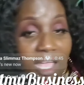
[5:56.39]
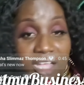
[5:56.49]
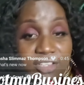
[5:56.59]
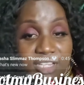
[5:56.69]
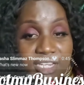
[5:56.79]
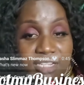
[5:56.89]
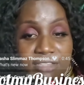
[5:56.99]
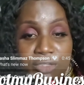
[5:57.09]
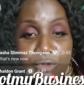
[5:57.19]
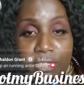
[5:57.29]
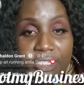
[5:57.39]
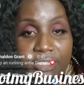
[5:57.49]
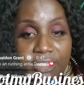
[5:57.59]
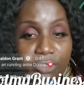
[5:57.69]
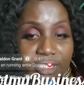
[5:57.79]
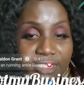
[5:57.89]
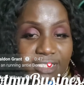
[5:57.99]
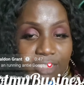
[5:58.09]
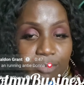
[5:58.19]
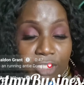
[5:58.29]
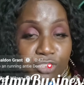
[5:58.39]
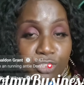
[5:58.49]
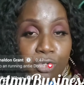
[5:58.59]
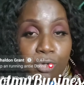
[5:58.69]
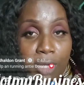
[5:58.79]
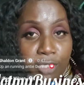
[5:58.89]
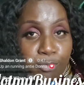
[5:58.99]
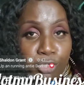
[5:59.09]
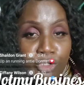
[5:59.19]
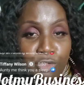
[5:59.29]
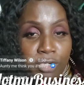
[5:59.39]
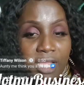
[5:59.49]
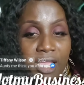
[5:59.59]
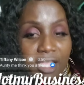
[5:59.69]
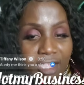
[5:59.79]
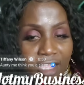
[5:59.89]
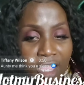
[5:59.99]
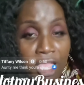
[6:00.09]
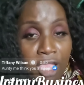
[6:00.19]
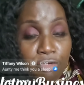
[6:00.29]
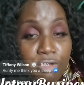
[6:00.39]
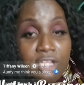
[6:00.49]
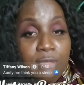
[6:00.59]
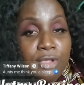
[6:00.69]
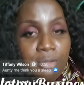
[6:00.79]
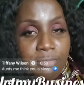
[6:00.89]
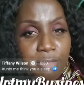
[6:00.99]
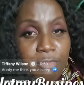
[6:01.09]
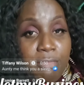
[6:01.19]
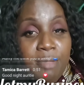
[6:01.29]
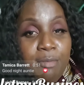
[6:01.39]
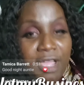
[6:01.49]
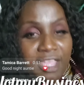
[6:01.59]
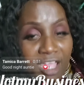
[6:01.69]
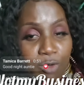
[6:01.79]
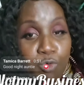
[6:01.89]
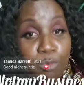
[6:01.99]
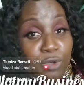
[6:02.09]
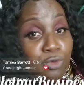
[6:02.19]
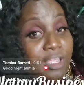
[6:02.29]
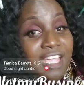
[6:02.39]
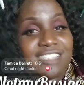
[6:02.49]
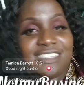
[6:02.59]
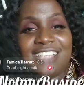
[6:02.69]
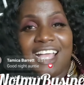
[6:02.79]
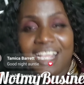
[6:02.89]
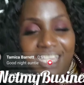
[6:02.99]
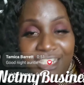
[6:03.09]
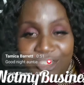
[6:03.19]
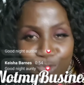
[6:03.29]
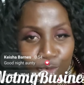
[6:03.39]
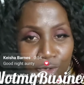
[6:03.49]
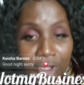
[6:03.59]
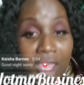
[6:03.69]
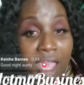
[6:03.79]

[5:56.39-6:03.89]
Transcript: Auntie Donna said donated to the team and she don't want the money. Donna, reel me up. Them remember your home. I know you exactly so.